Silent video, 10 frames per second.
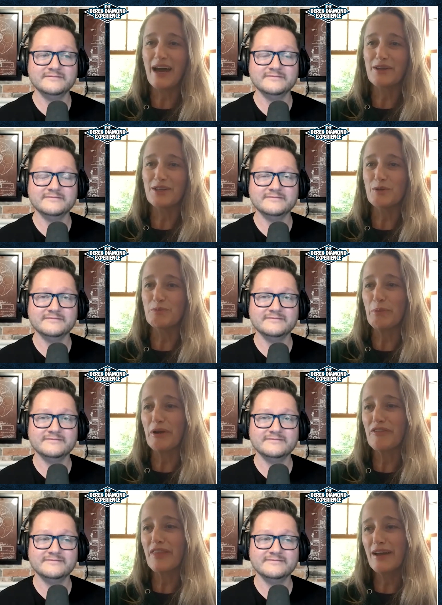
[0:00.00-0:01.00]
Speaker 1: how do you
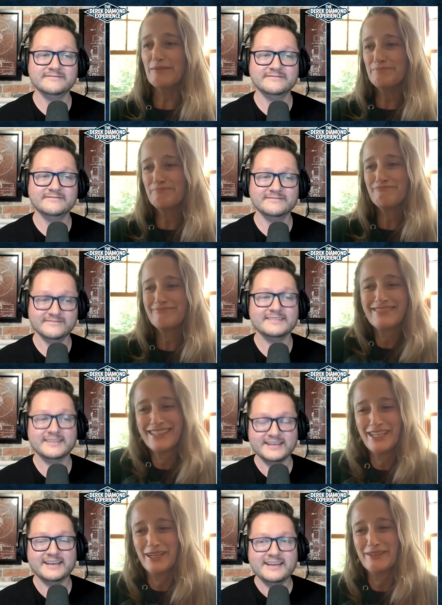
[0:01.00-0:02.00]
prepare for that?
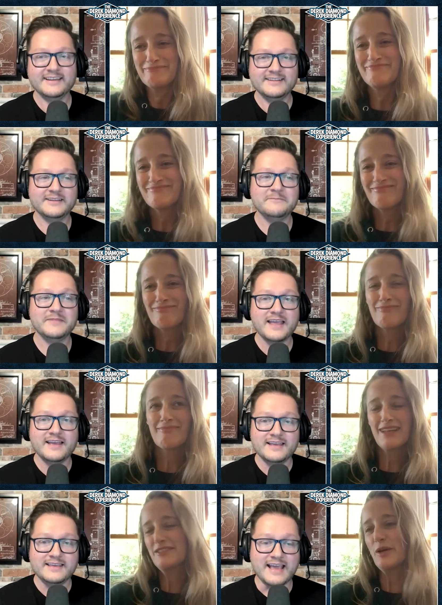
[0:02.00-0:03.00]
You know?
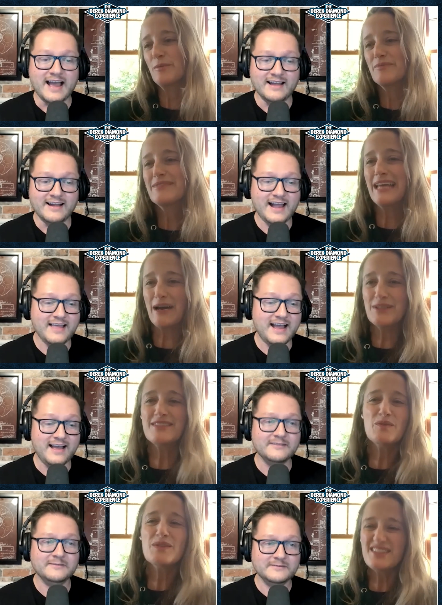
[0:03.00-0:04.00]
Speaker 2: So yeah. That, I,
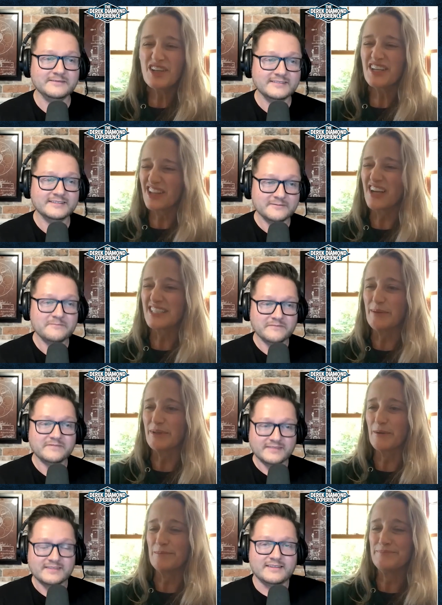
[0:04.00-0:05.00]
so it started a long time
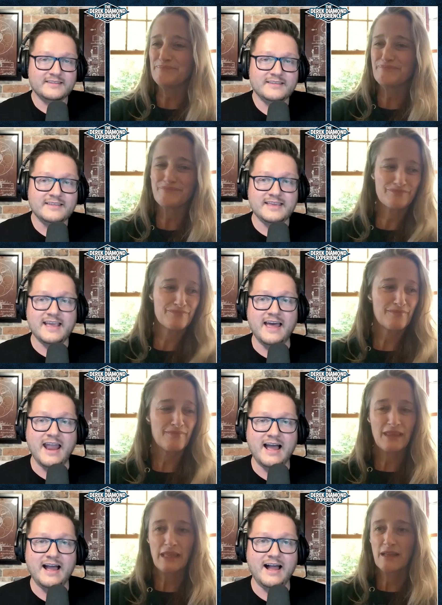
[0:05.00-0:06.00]
ago. Yeah.
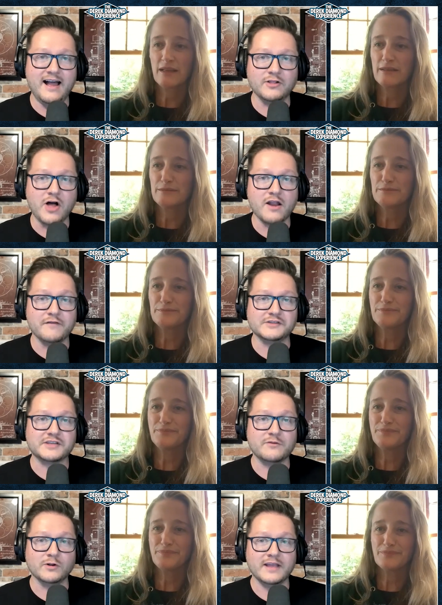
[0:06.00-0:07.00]
And I, a lot of us
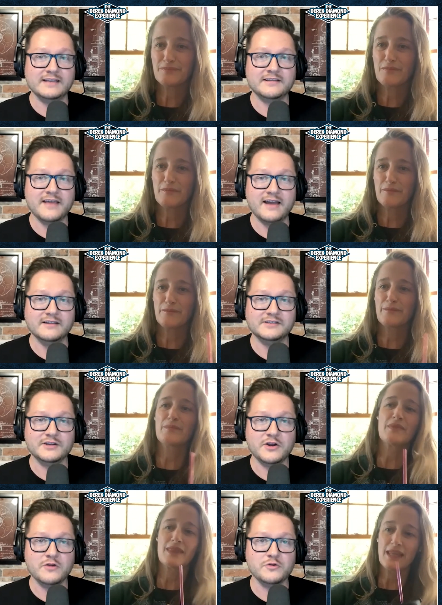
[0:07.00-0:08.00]
can relate to that, is,
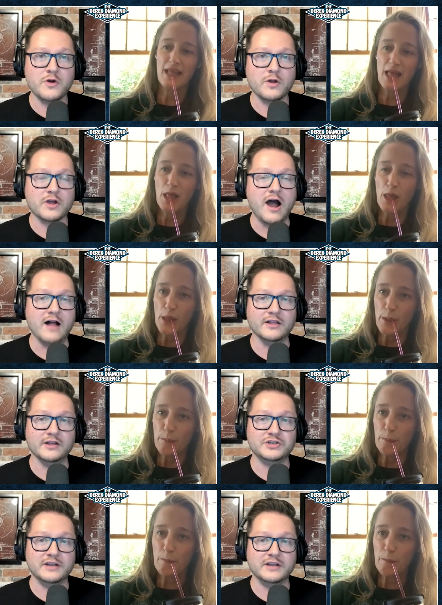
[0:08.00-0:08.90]
you know, you go to college